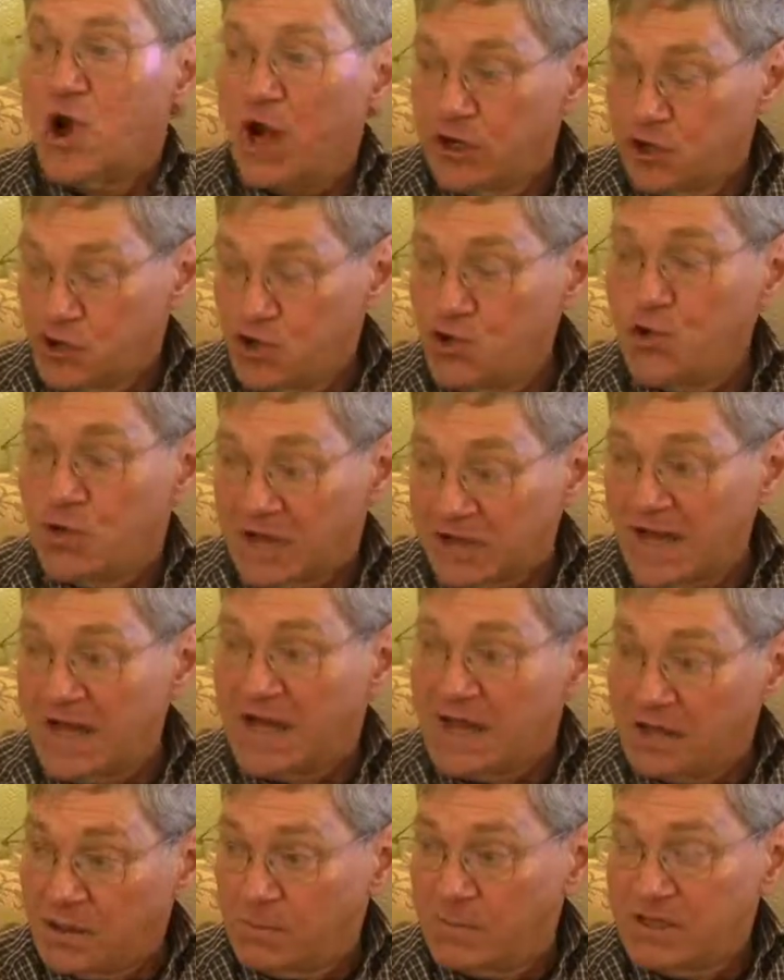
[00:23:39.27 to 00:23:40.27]
a new
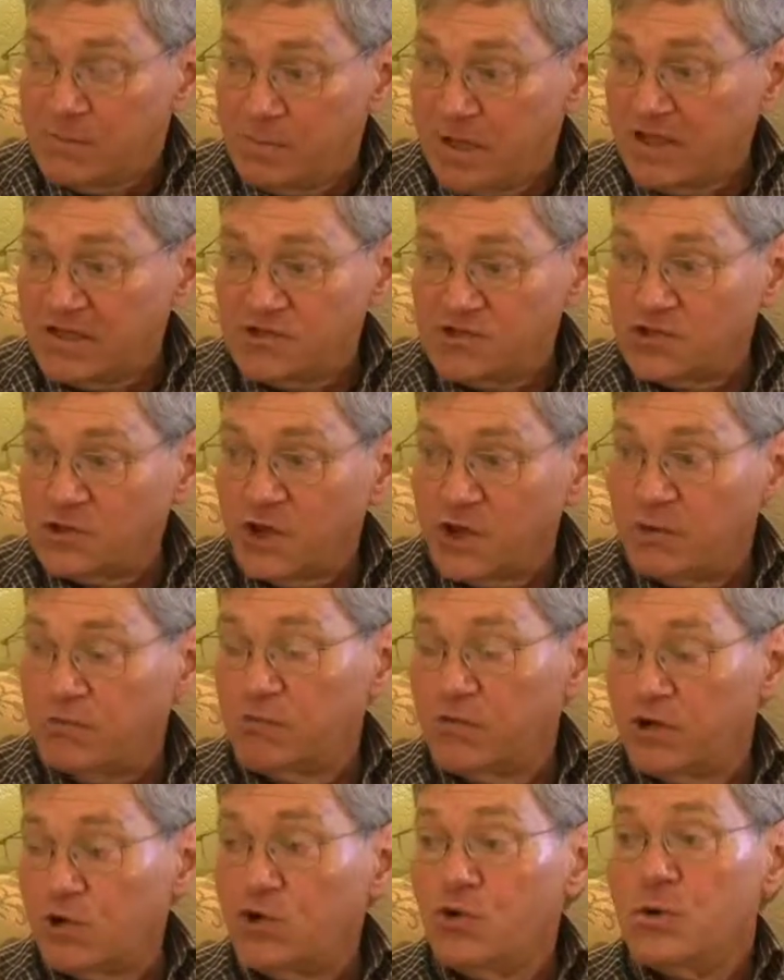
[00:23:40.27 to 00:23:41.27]
economy based on
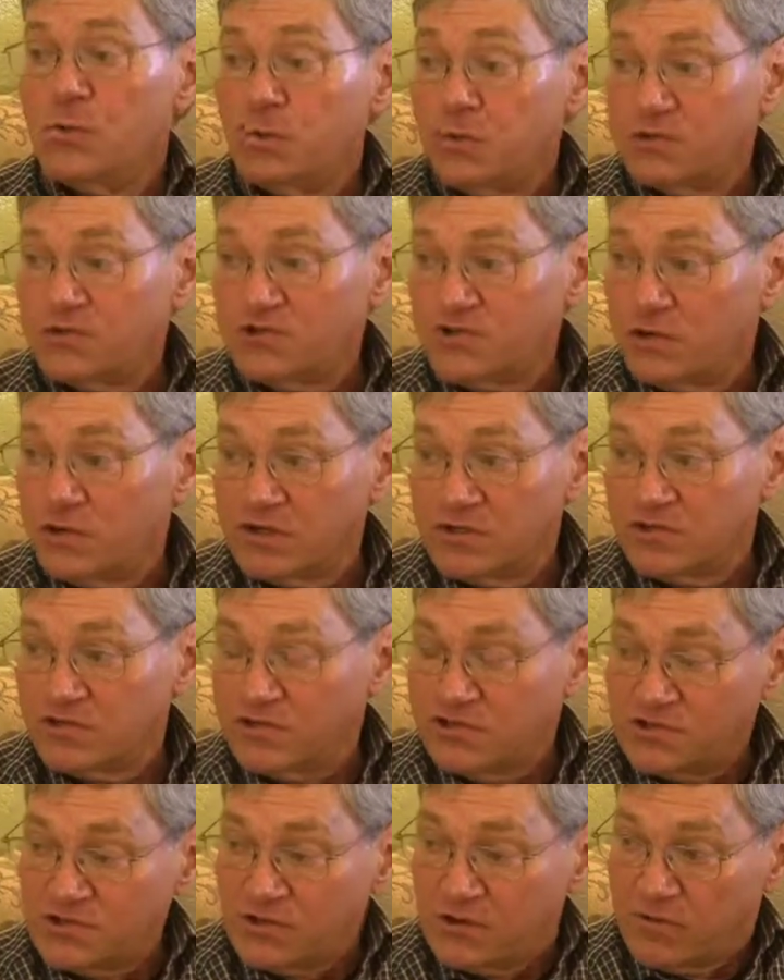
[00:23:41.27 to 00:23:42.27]
renewable
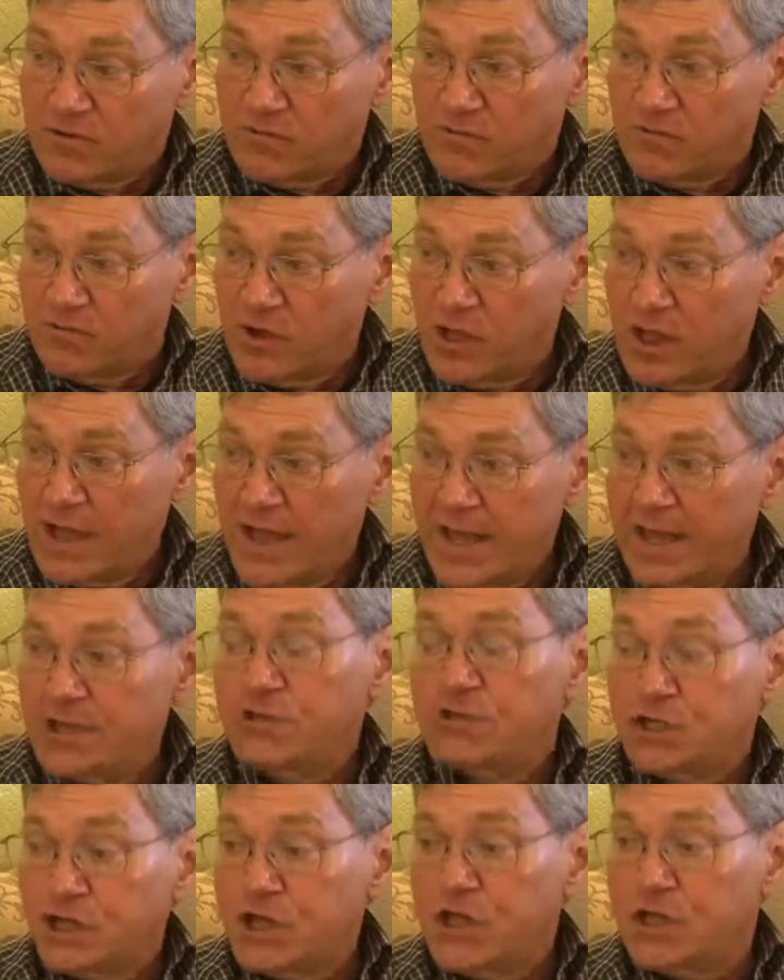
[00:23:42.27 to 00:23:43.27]
sources of
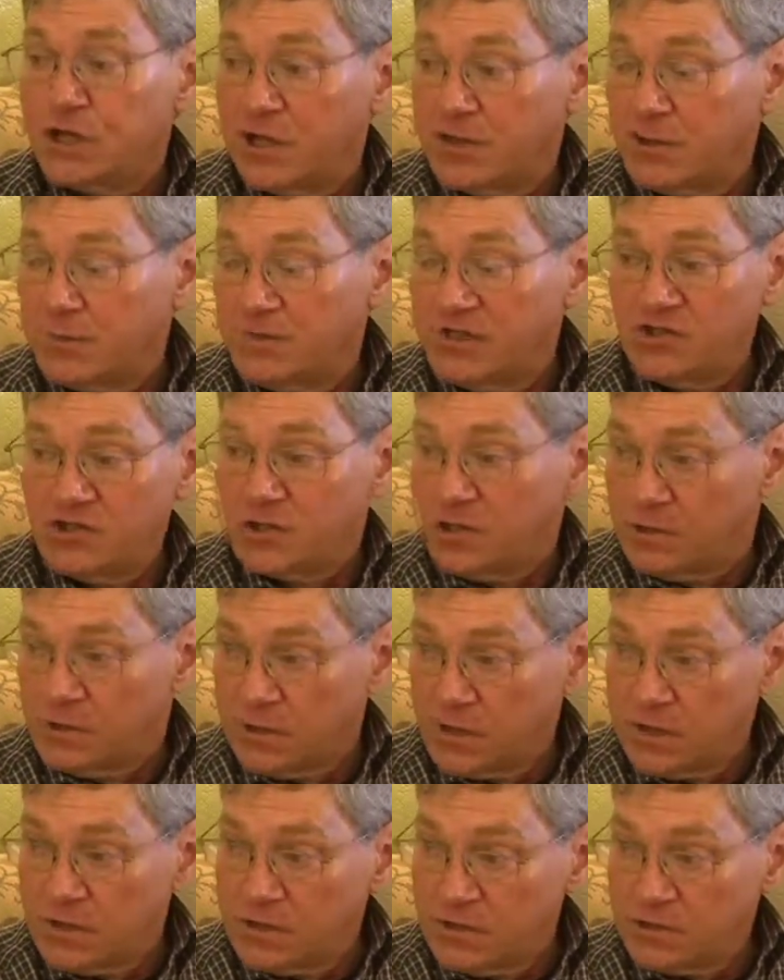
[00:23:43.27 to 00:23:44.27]
energy and other
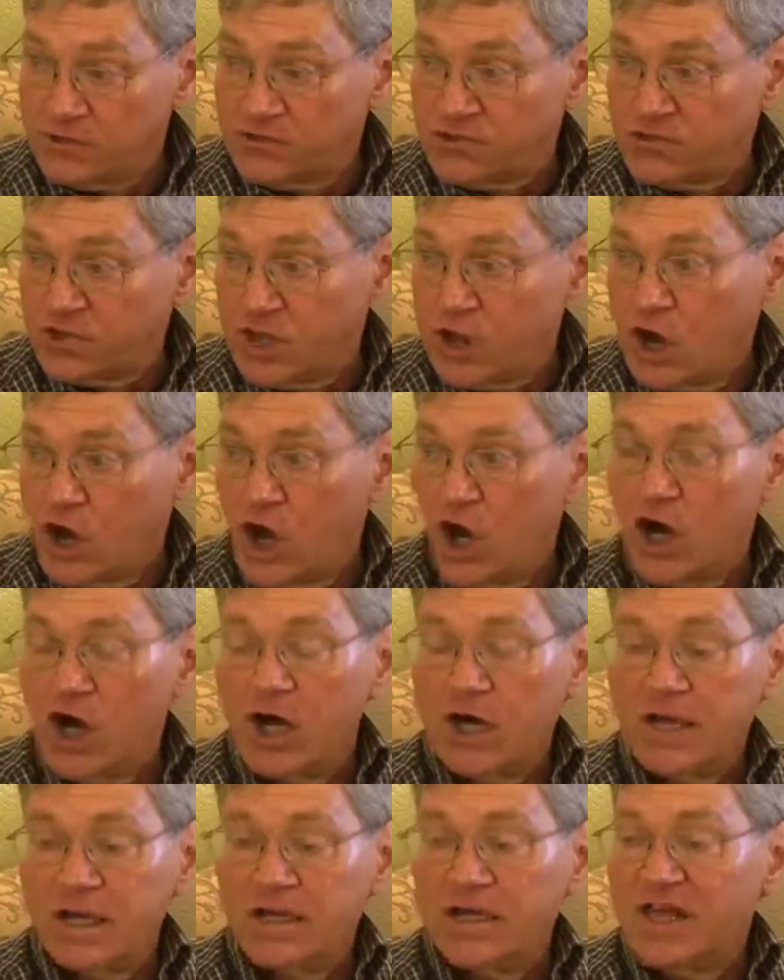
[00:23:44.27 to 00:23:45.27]
materials,
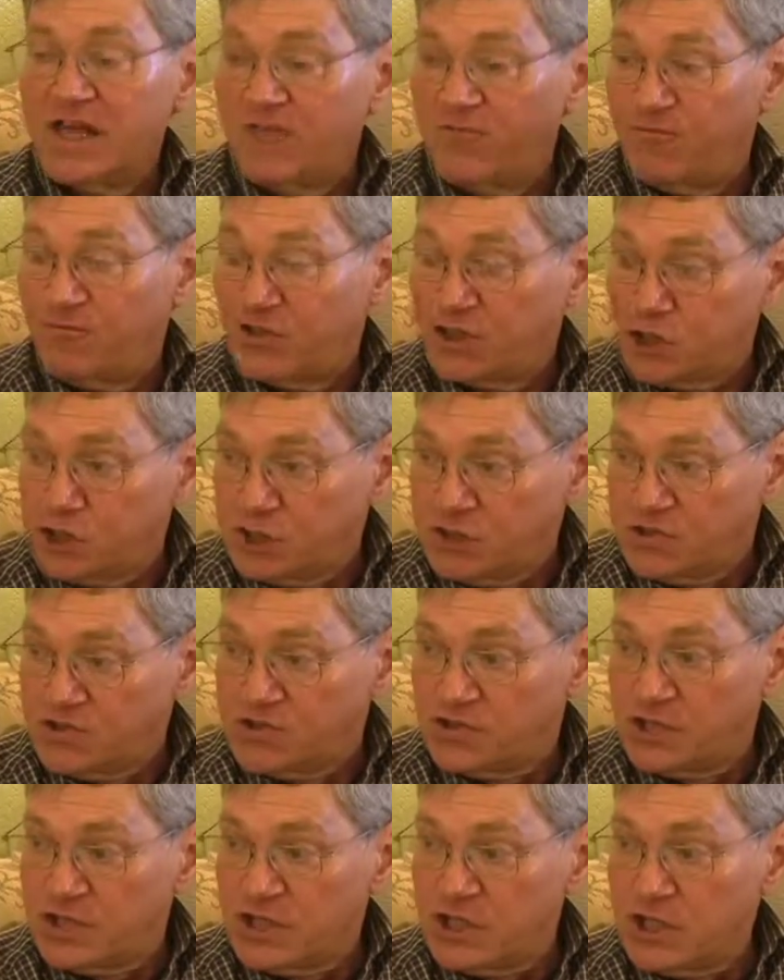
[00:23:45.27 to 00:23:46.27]
on
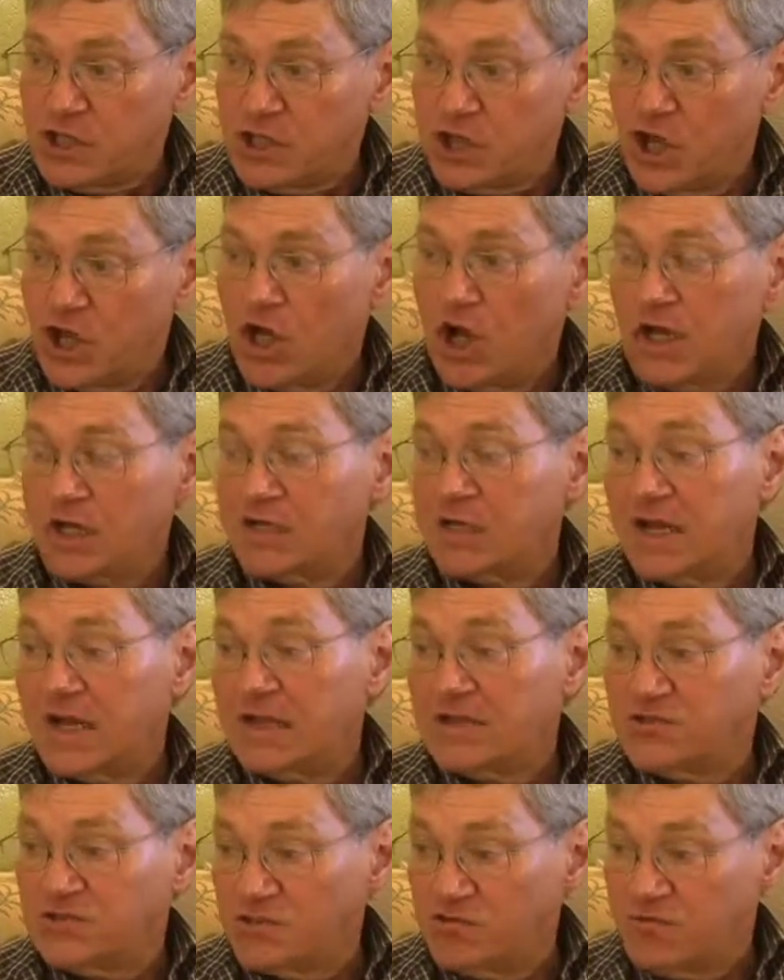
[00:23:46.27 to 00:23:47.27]
efficiency, on
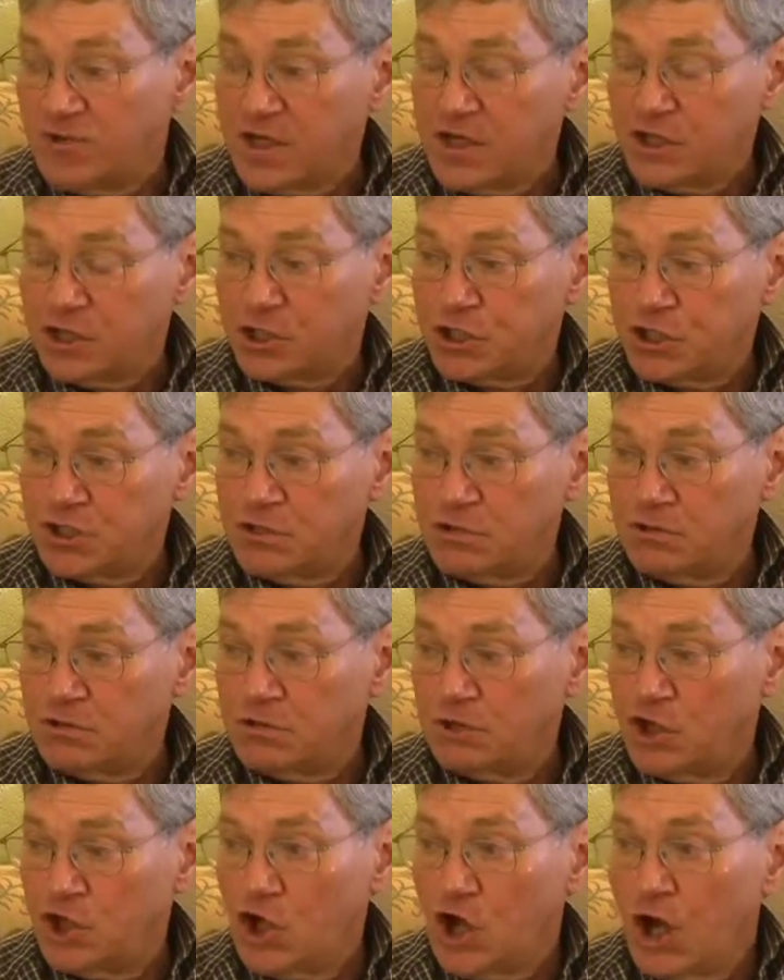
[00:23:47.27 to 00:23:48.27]
conservation,